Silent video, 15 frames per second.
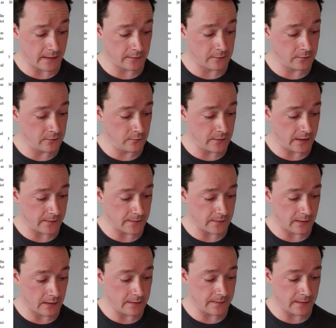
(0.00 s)
Act 2000,
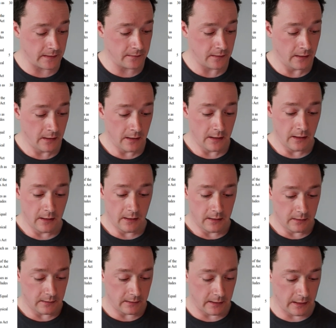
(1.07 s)
as in,
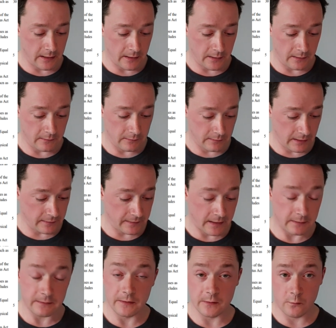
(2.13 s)
and
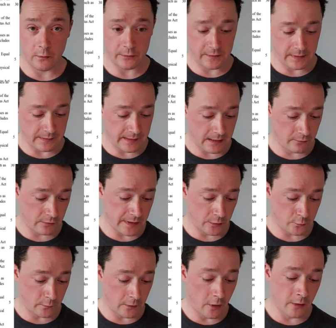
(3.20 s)
that is quoted as
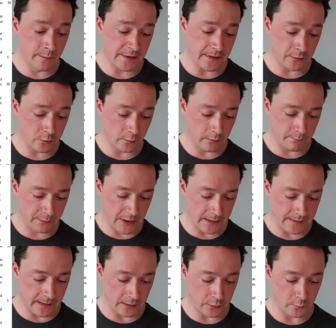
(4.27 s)
heterosexual, homosexual,
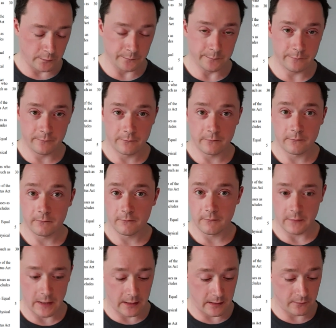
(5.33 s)
bisexual.
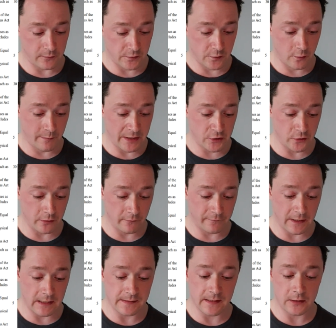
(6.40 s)
There's no mention
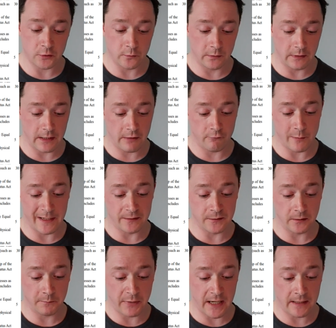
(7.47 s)
of asexual,
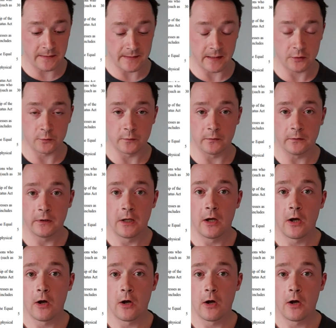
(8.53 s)
aromantic, pansexual,